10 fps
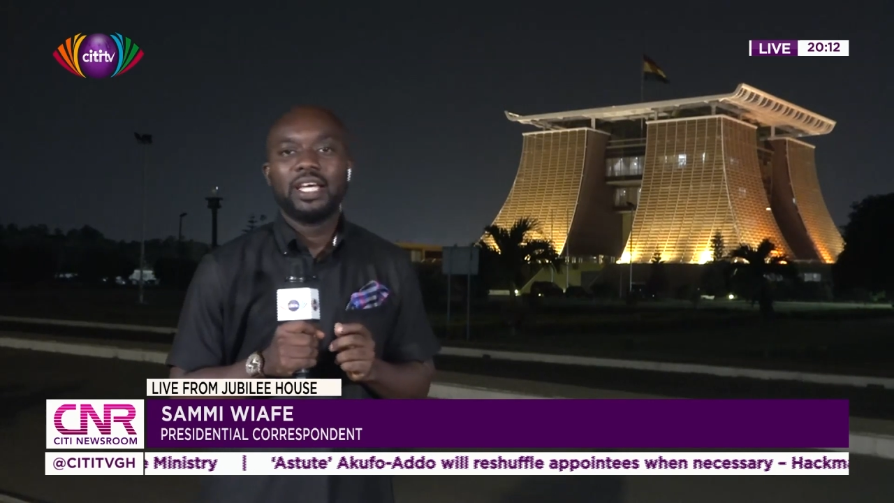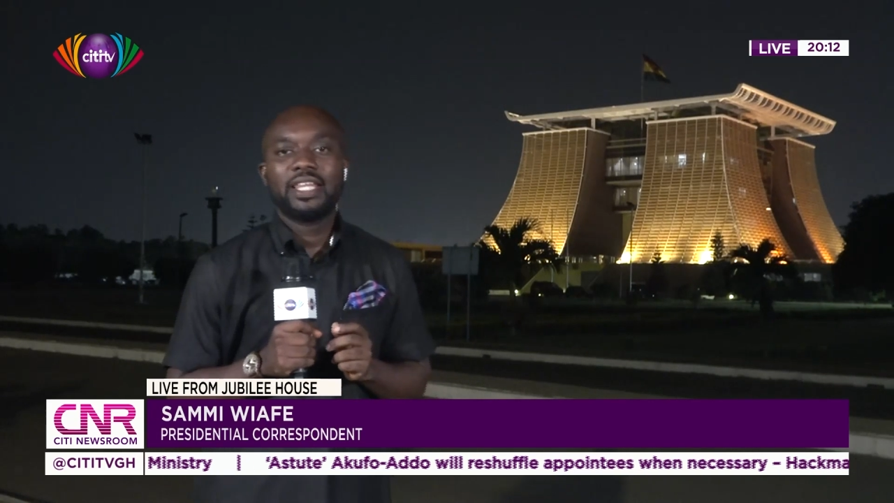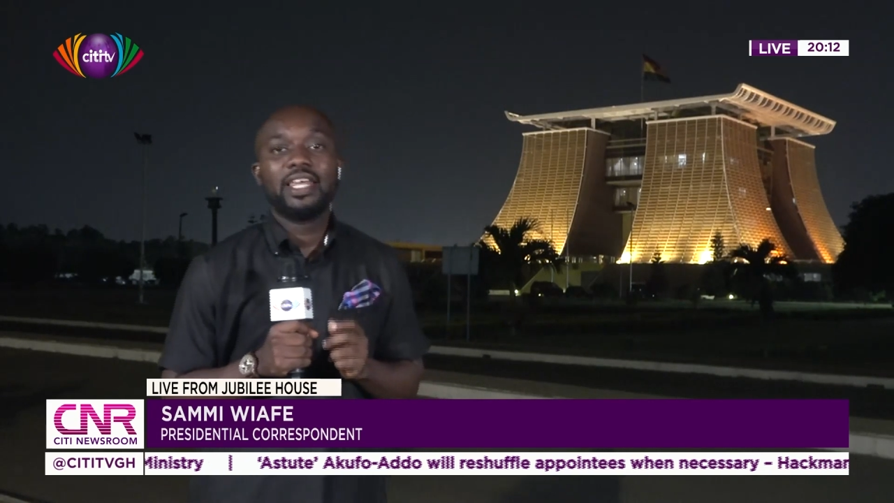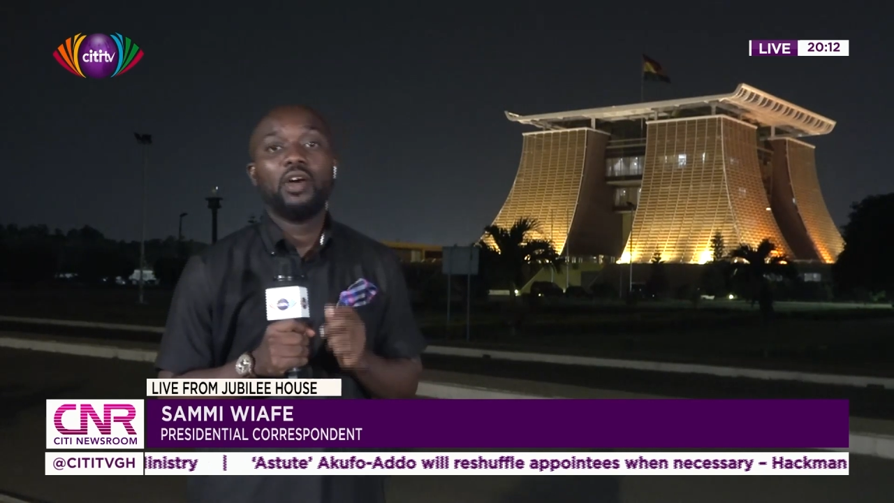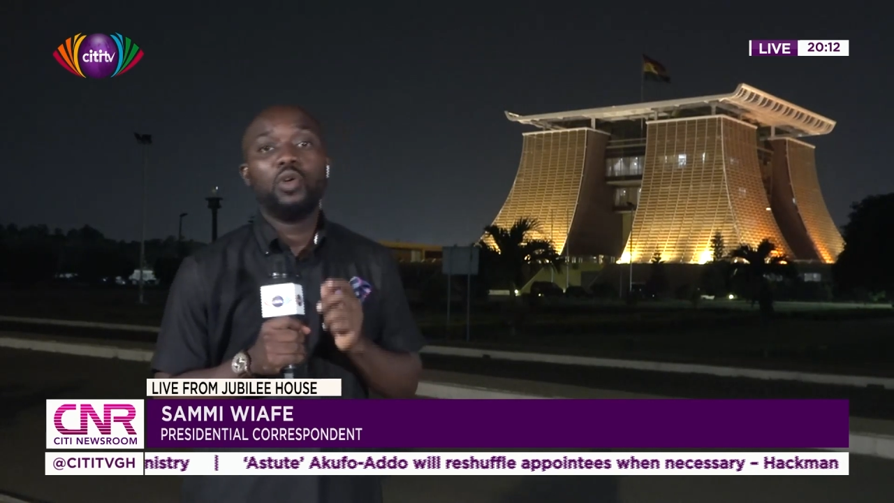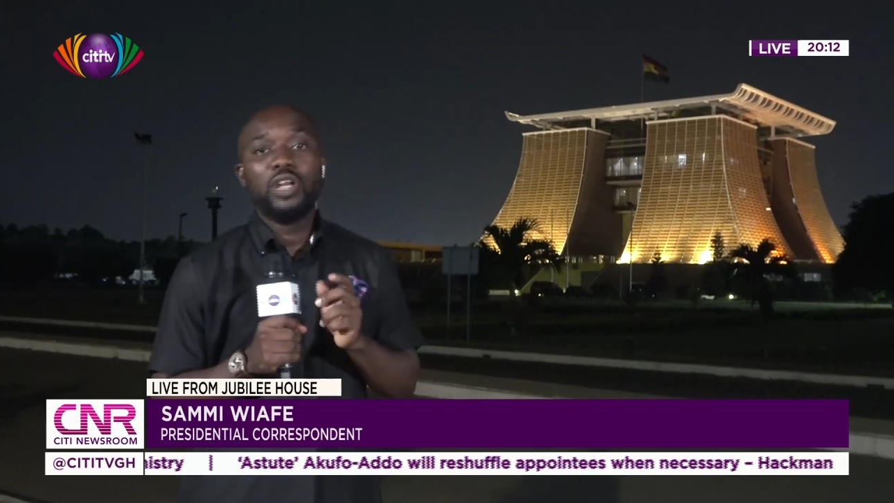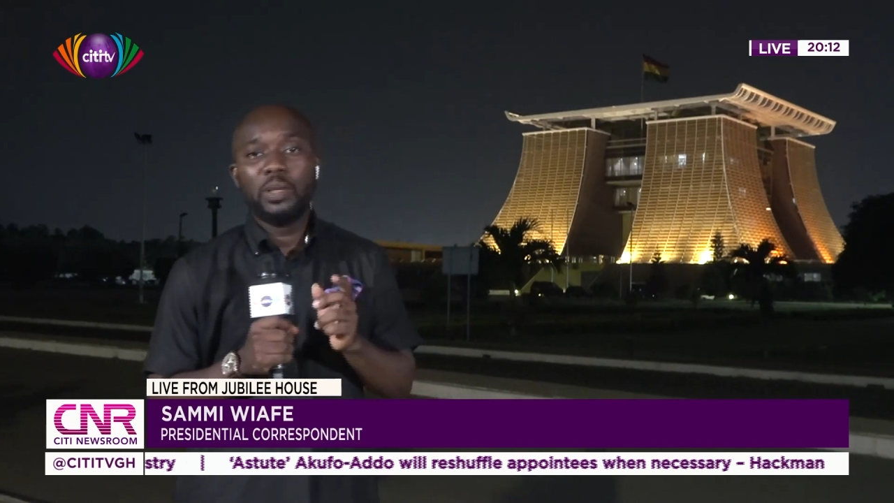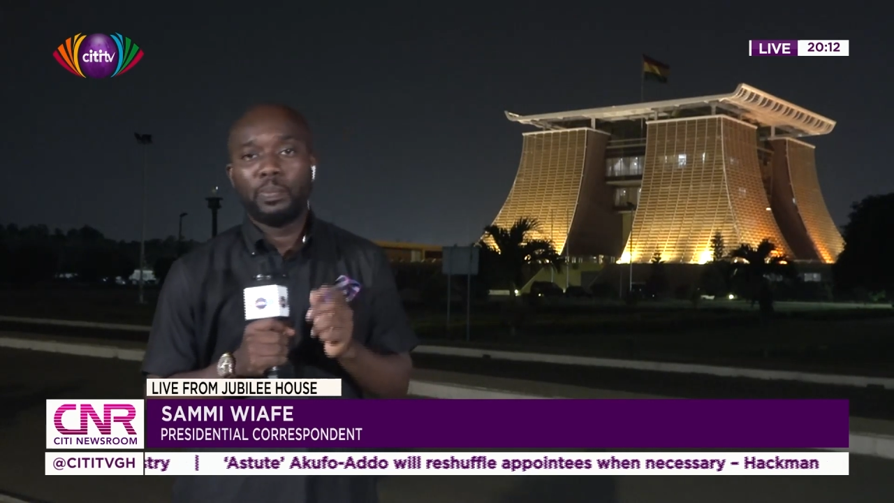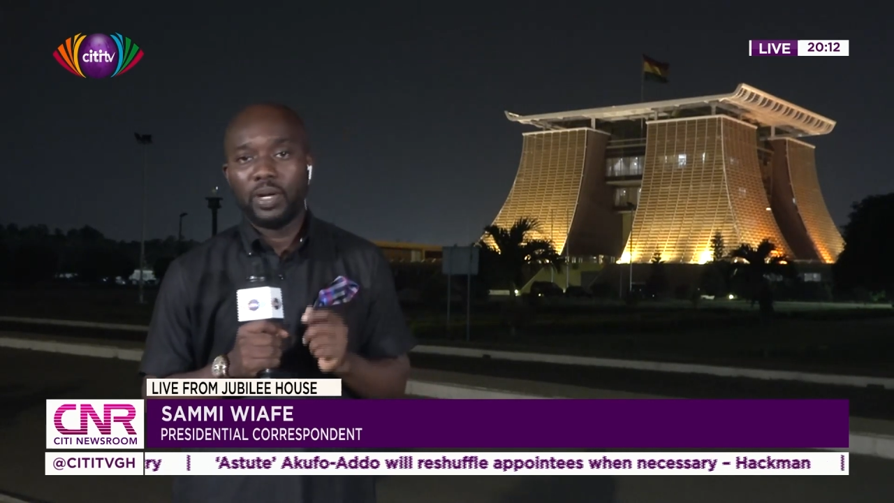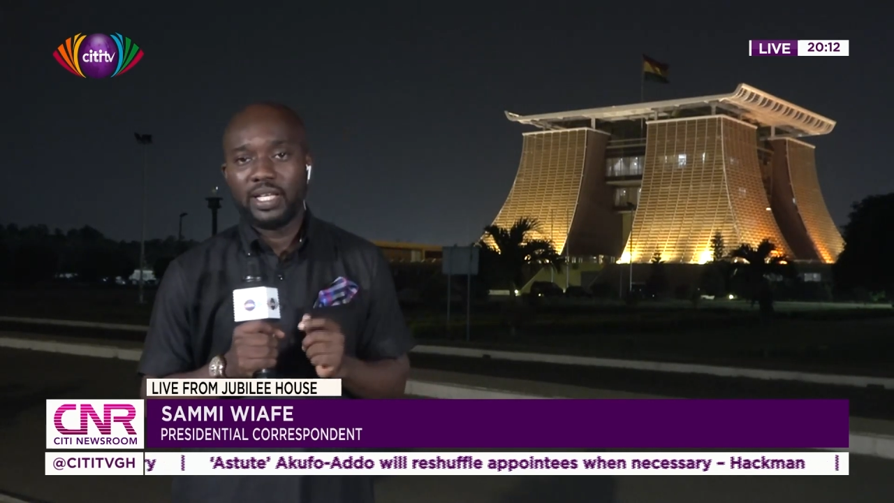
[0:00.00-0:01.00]
the only
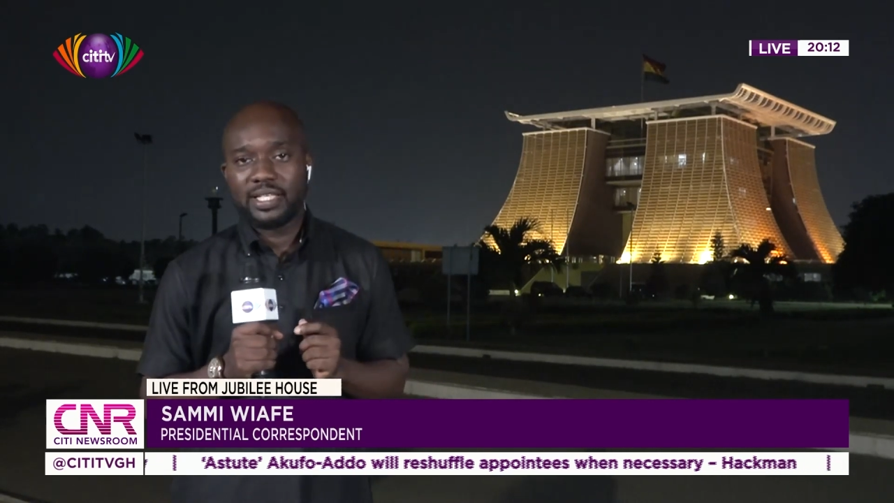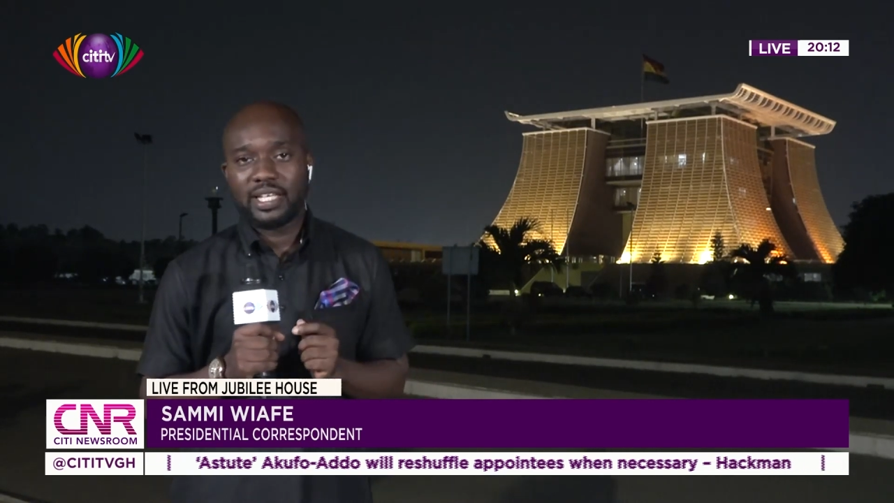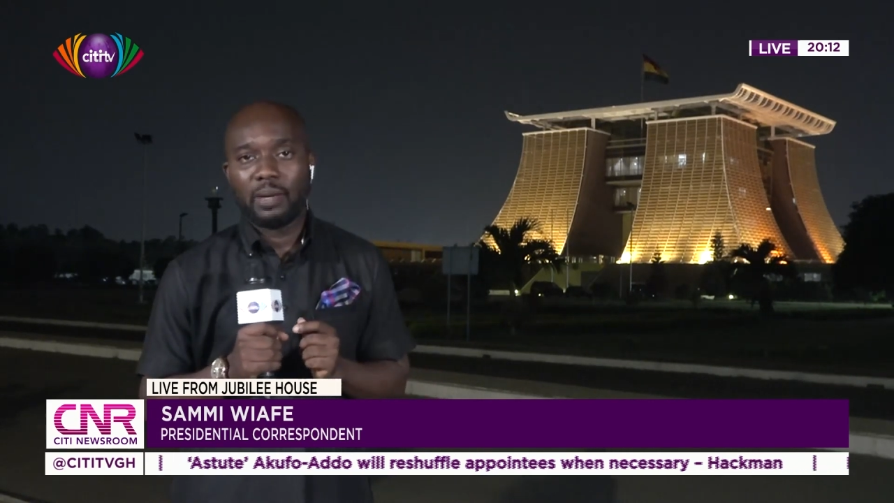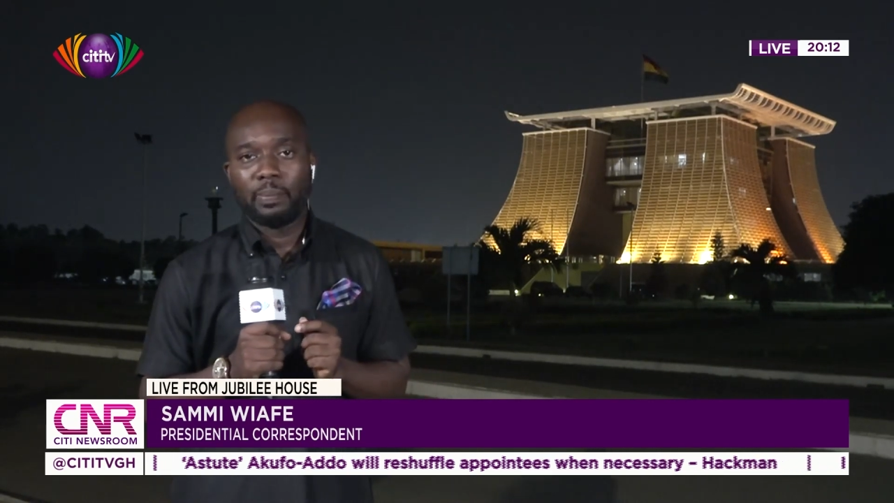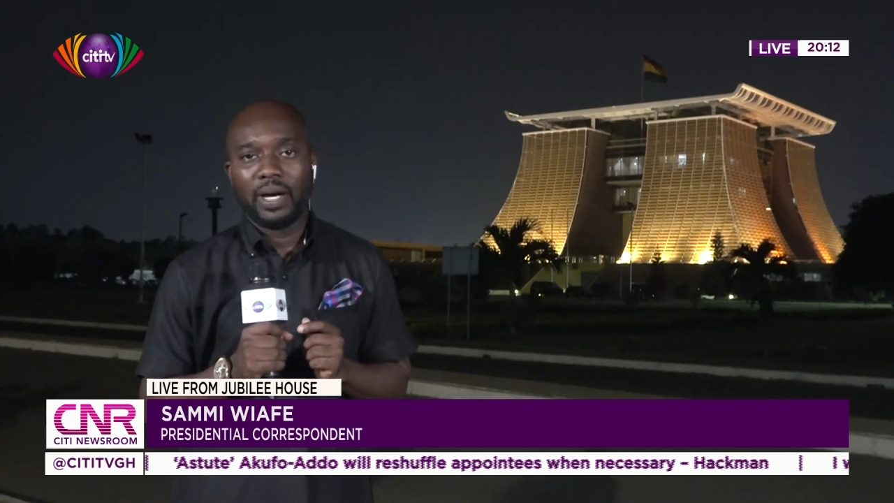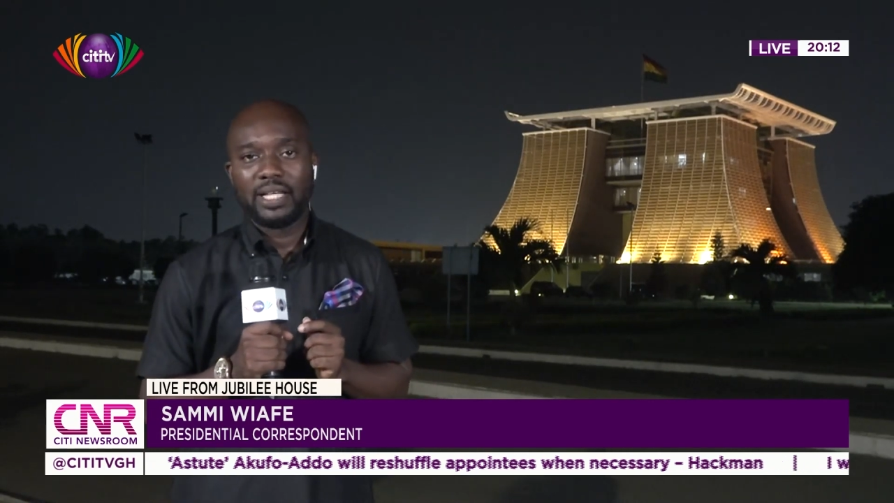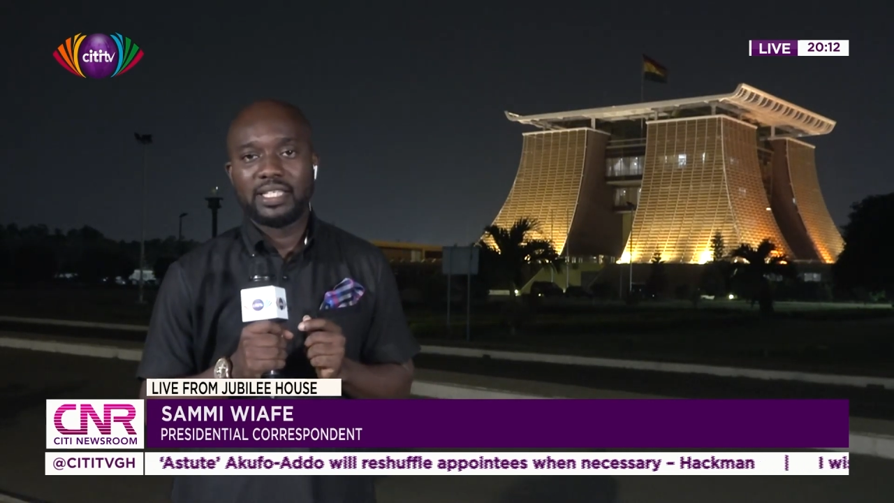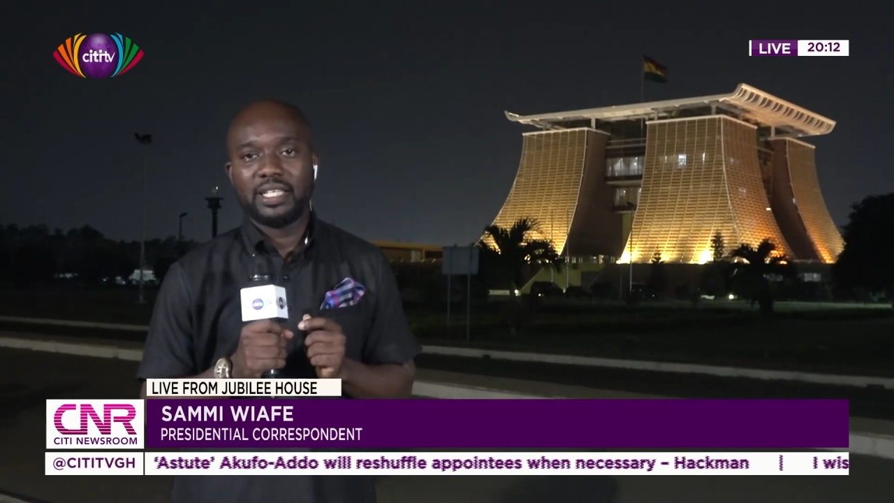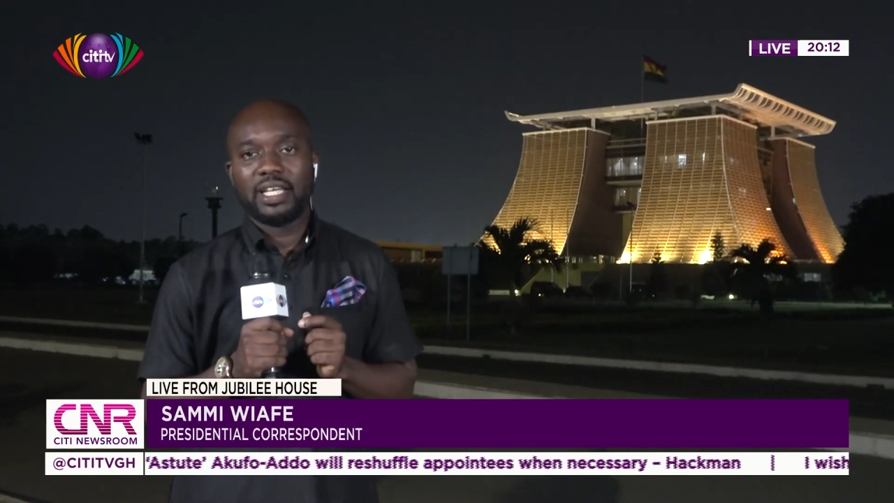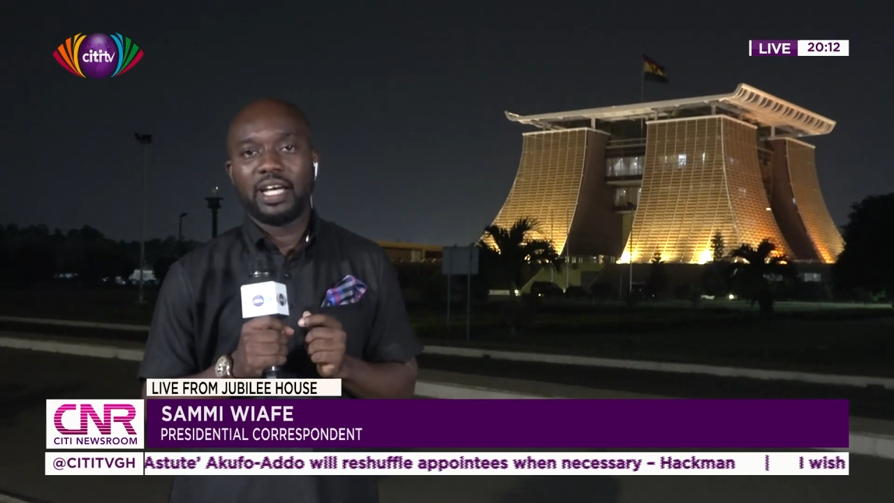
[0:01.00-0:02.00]
political party
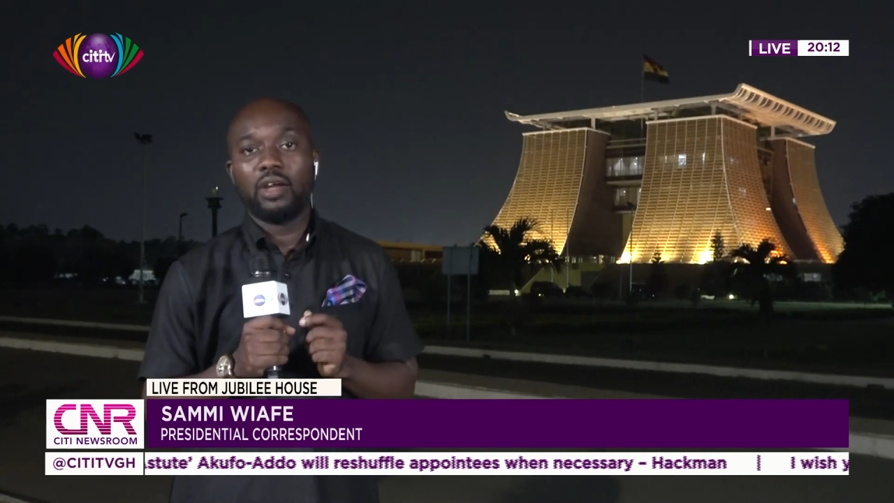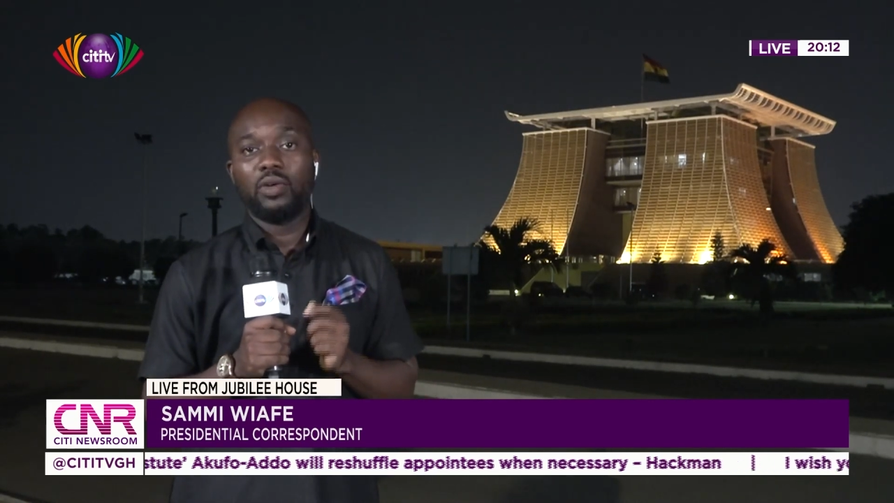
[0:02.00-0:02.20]
in Ghana,